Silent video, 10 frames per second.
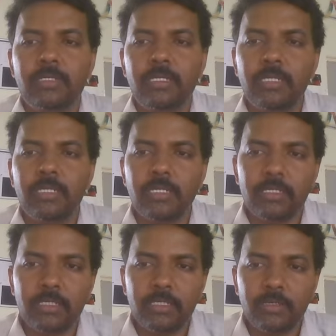And
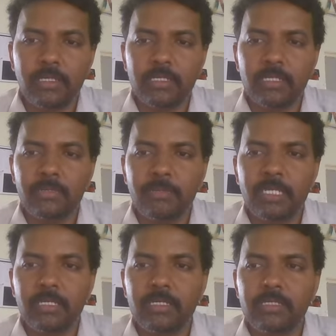all other
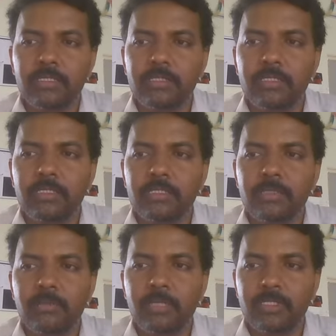remaining
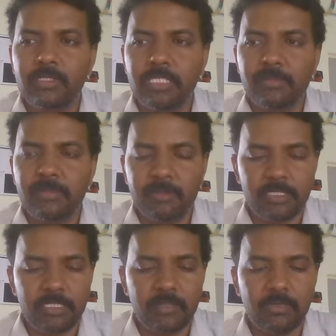simulations
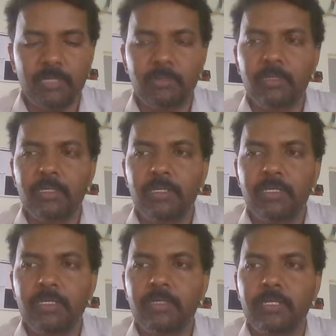experiments are
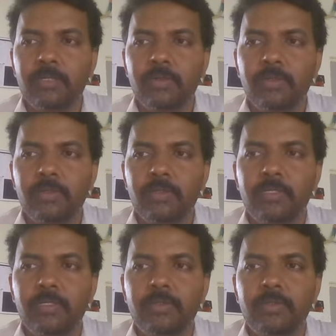available. You can go through it
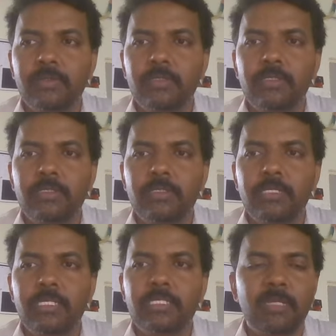
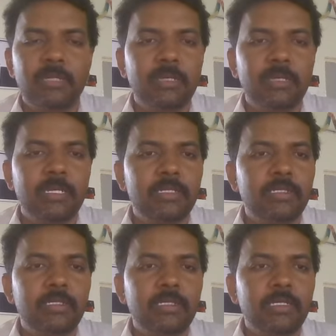in a similar manner.
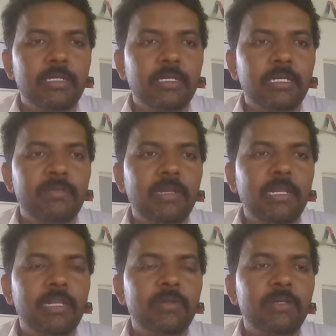And
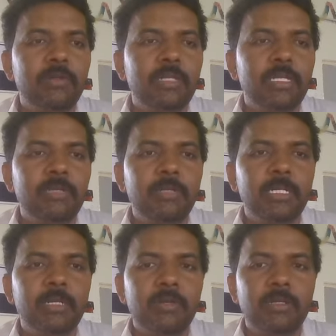finally, you need to take the
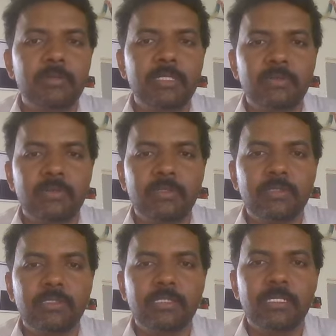printout of this one,
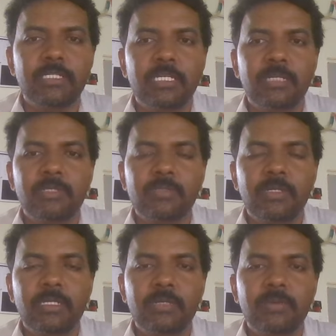screenshot of
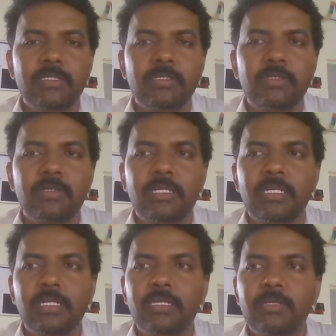this one. Otherwise, you
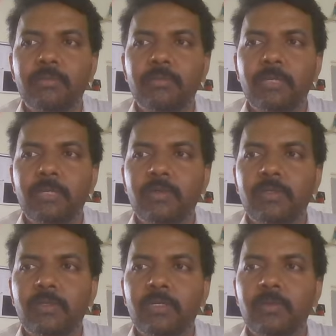can take the
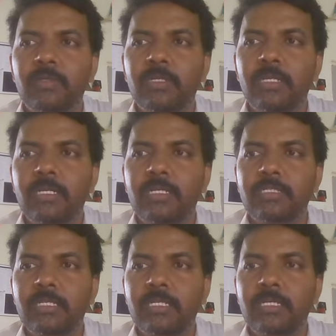printout. You can go to the right
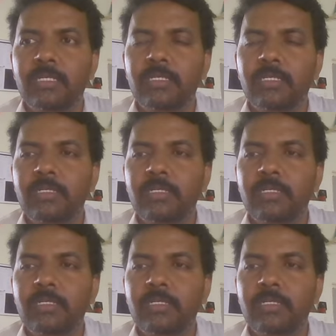side